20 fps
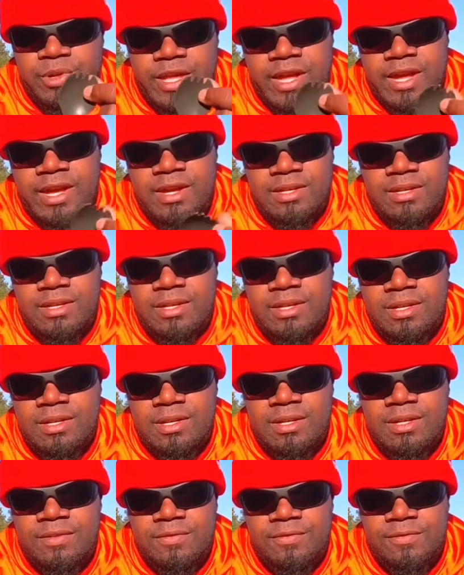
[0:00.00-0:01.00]
that,
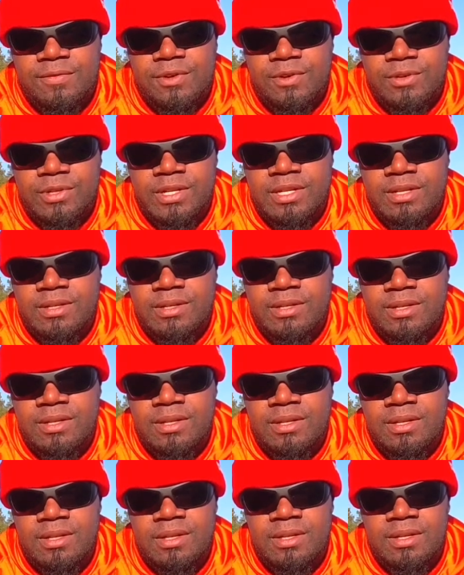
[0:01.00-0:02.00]
fold it,
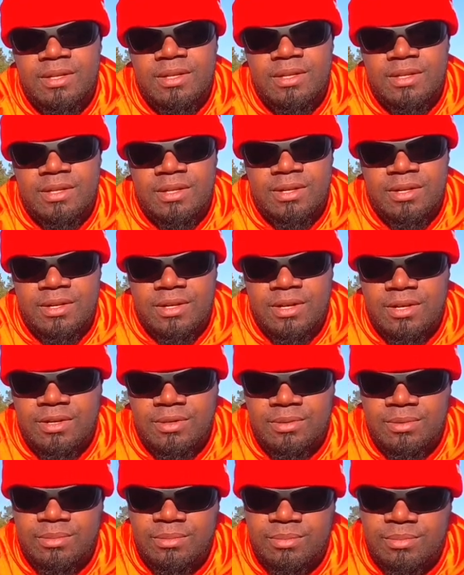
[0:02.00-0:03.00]
and there you
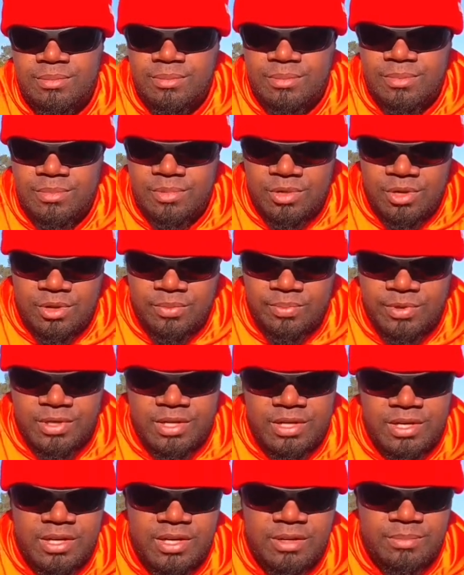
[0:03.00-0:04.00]
go. Open
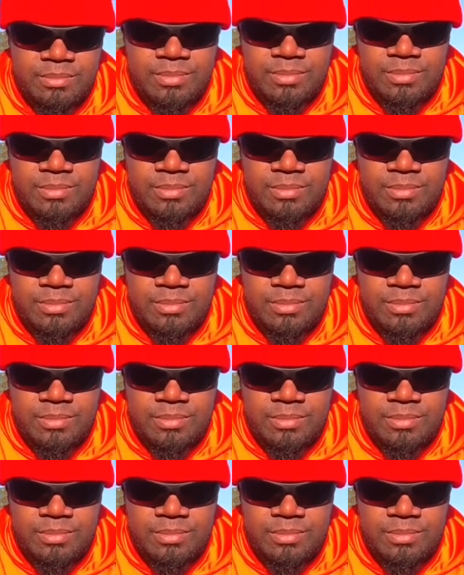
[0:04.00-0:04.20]
it up,